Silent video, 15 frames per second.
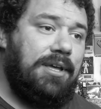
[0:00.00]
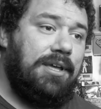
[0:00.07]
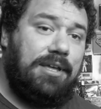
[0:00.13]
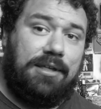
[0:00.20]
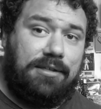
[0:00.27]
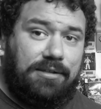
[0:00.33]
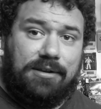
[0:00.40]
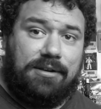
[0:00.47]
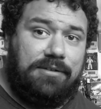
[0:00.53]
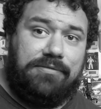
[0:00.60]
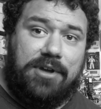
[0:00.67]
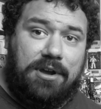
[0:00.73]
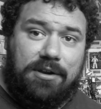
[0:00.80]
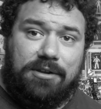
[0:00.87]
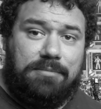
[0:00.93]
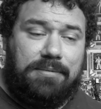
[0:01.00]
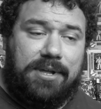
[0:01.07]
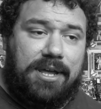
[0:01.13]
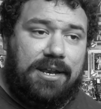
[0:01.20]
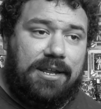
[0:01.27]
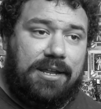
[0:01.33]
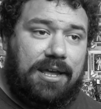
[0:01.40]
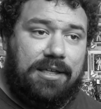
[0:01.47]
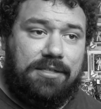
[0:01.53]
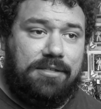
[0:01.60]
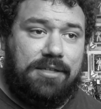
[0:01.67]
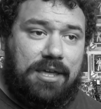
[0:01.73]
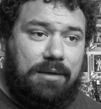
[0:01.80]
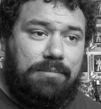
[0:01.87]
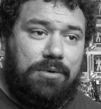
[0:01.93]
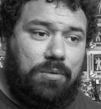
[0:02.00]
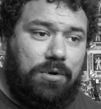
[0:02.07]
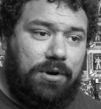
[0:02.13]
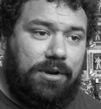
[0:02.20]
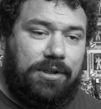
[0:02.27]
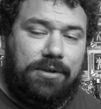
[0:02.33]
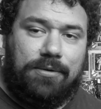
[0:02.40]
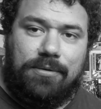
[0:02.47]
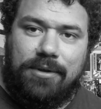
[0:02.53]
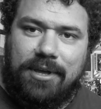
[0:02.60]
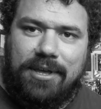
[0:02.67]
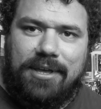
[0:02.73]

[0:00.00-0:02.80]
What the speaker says: He's going to devour your planet. I just came to warn you."